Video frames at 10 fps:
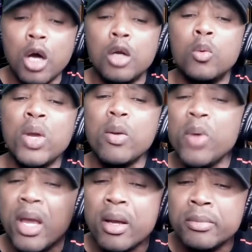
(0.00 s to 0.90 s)

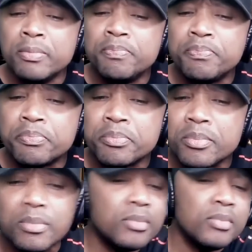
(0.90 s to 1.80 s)
Why not World
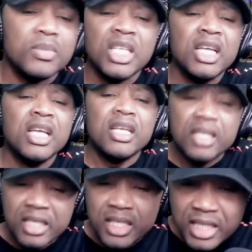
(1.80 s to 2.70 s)
Dog try follow
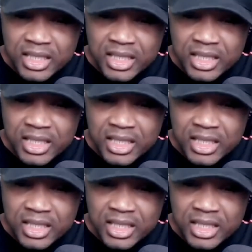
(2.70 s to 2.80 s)
you?